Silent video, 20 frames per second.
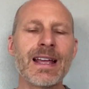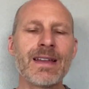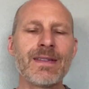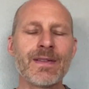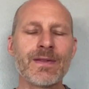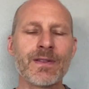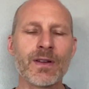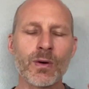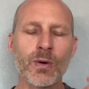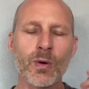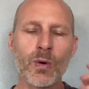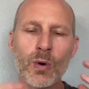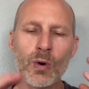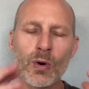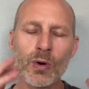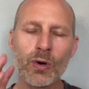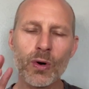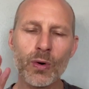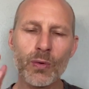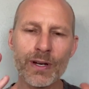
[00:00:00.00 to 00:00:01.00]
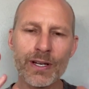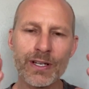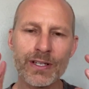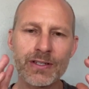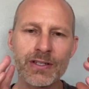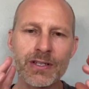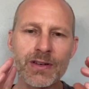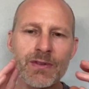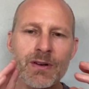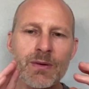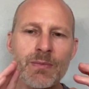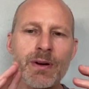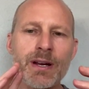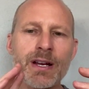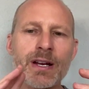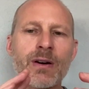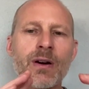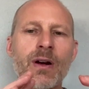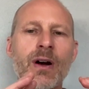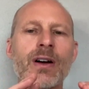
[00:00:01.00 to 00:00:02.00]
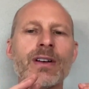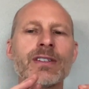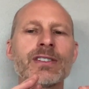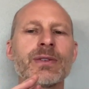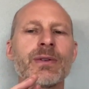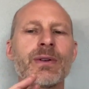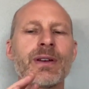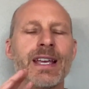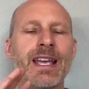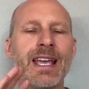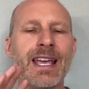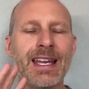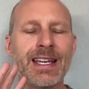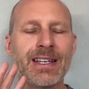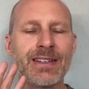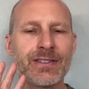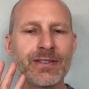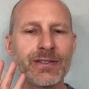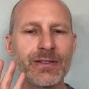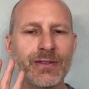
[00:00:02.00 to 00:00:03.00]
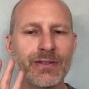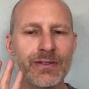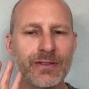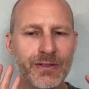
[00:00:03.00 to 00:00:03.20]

And that the cortical regions of your brain are also engaged